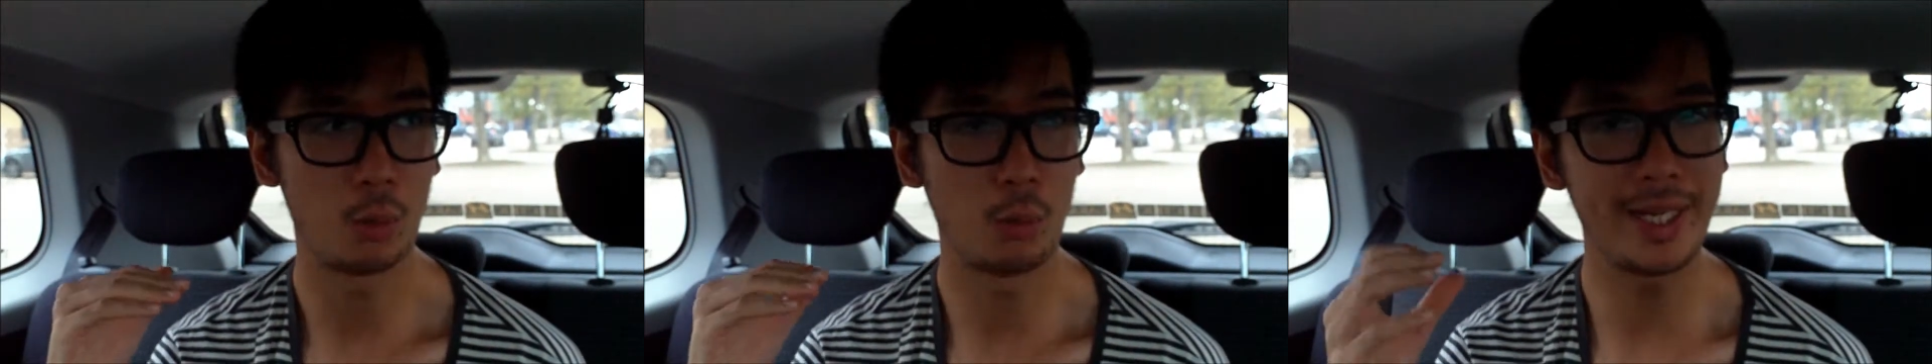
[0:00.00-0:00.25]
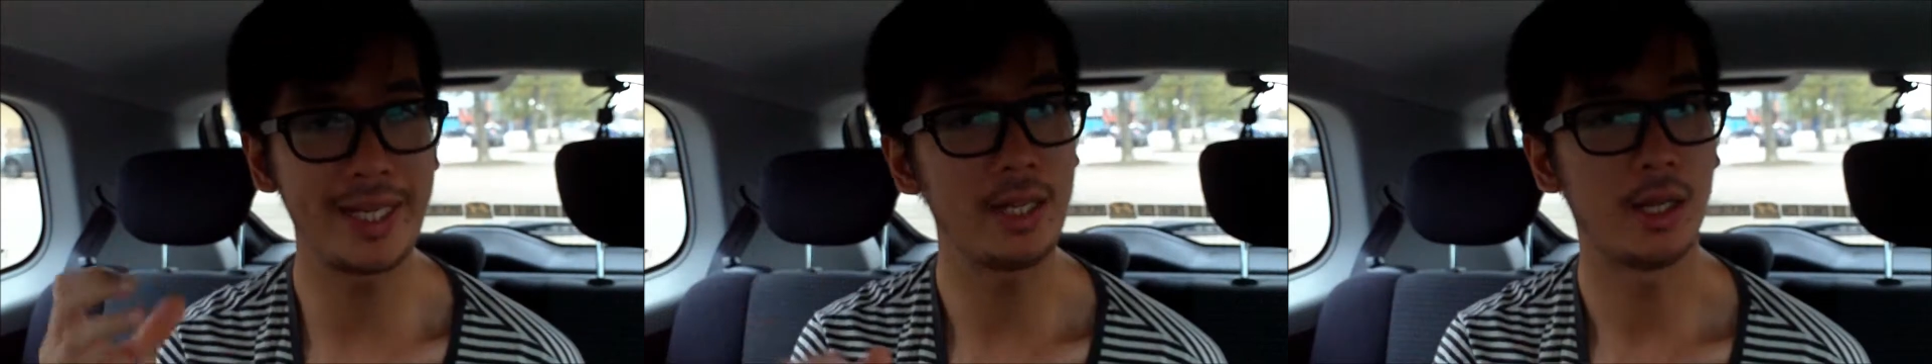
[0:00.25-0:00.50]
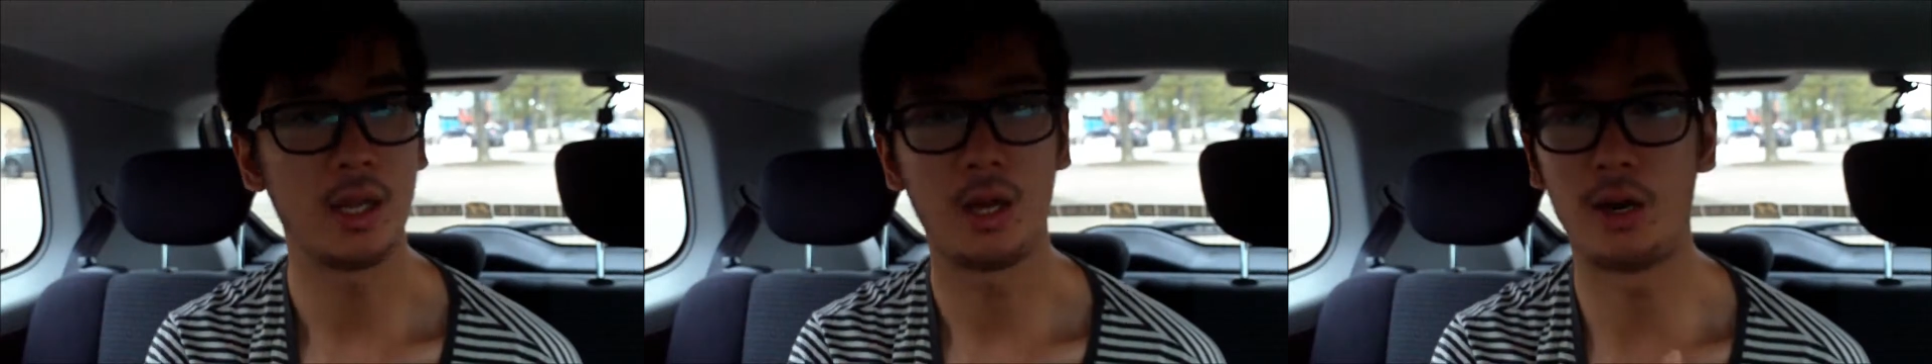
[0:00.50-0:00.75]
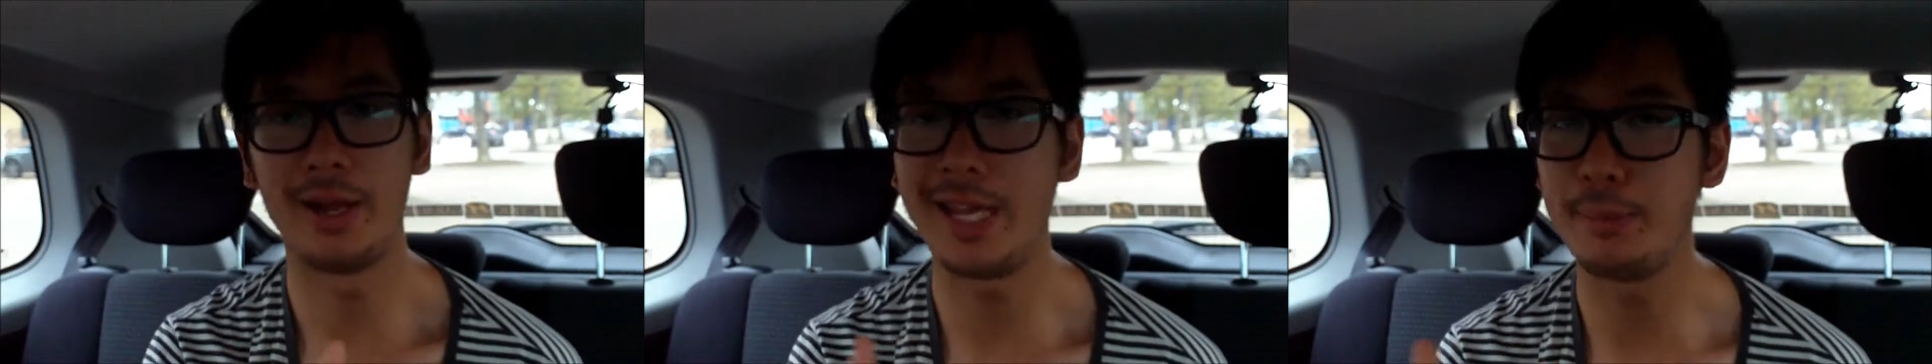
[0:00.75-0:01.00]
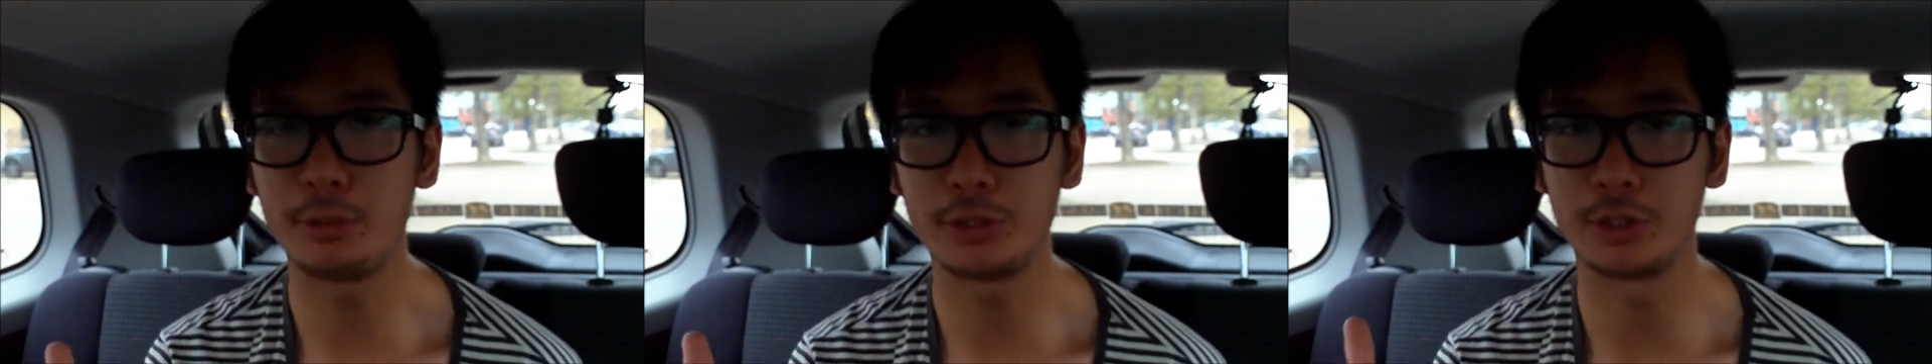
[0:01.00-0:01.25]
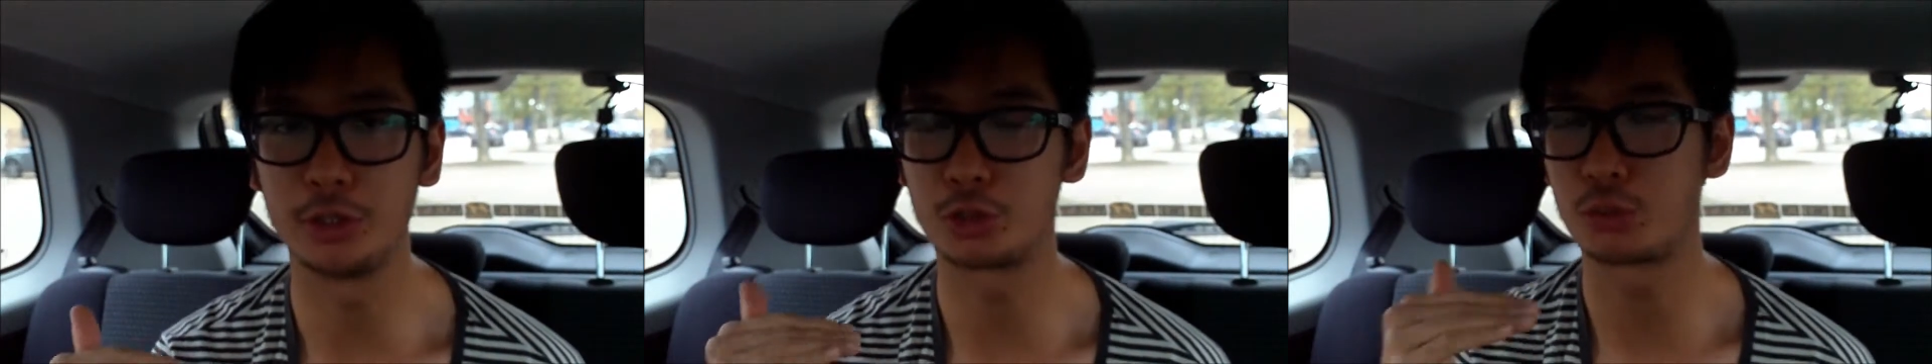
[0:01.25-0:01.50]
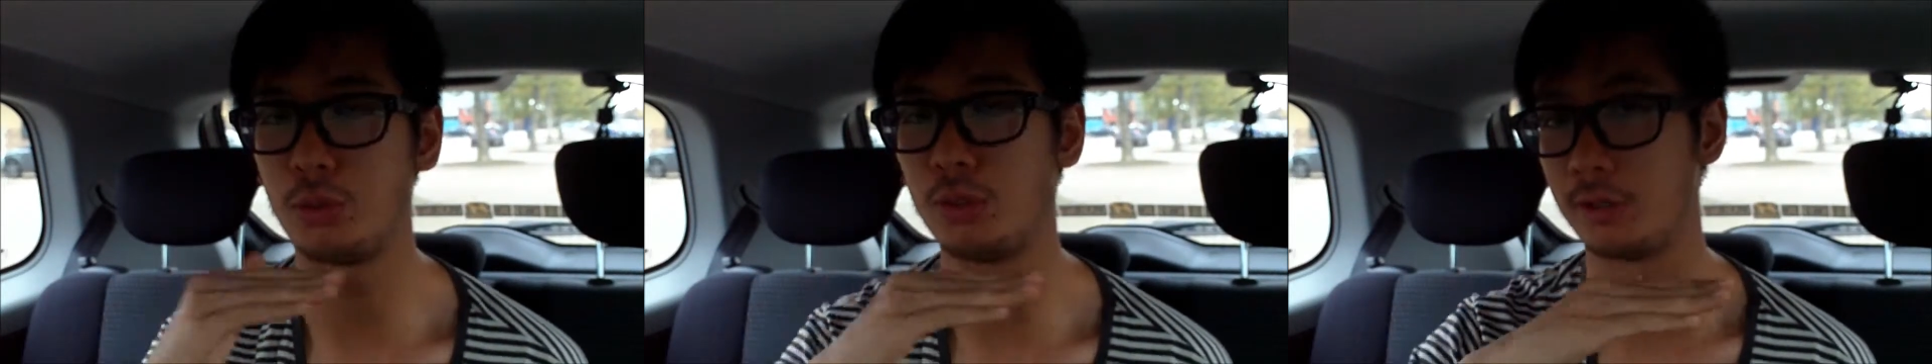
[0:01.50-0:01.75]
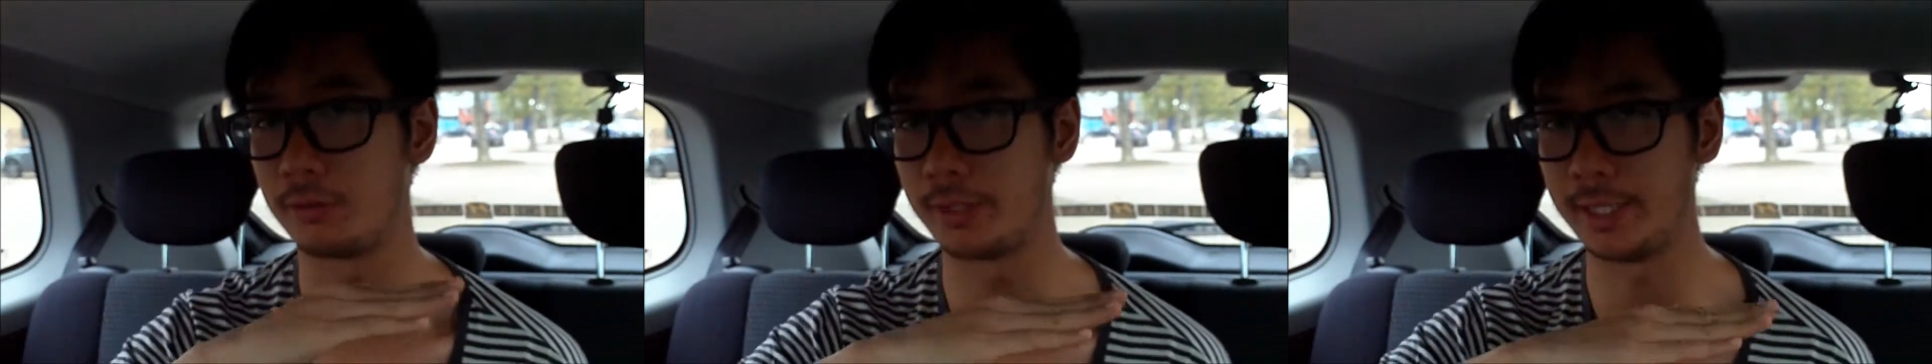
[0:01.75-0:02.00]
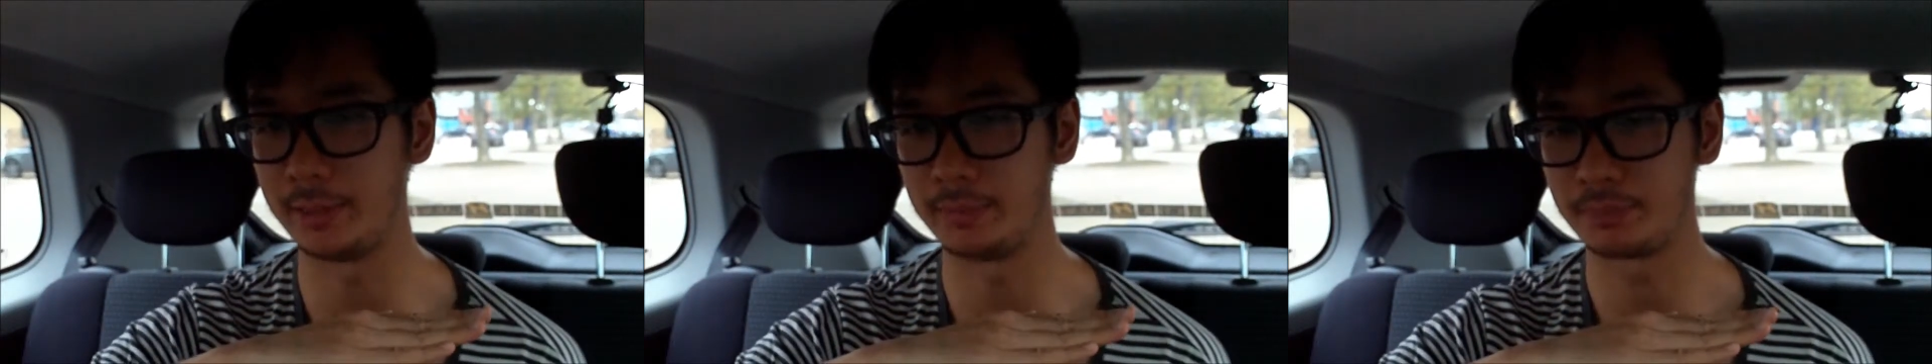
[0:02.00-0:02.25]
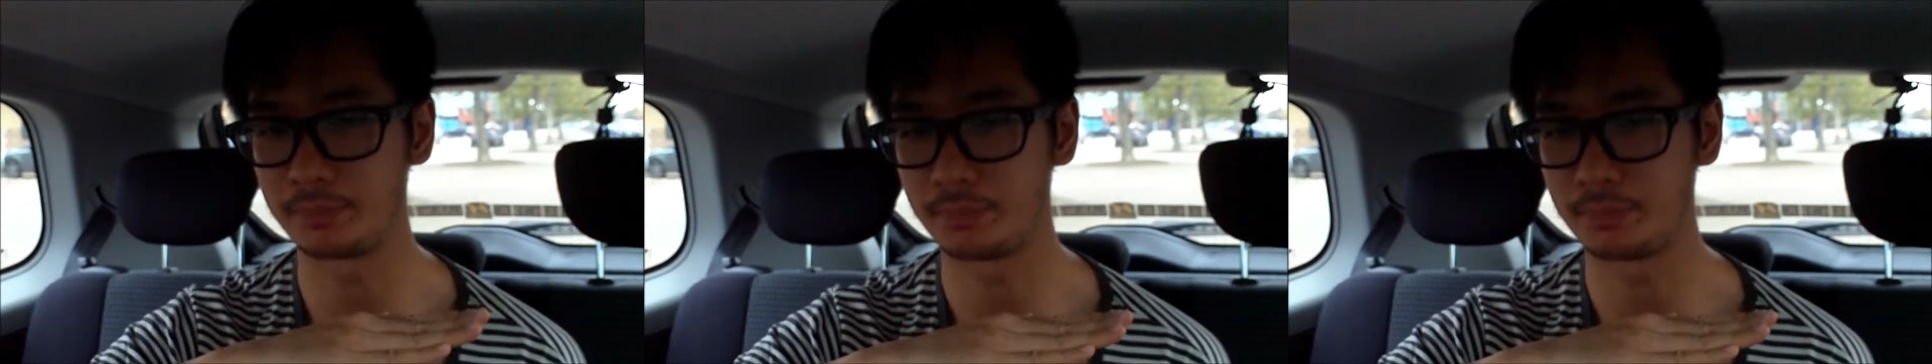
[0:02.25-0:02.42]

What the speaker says: We are able to control our fate.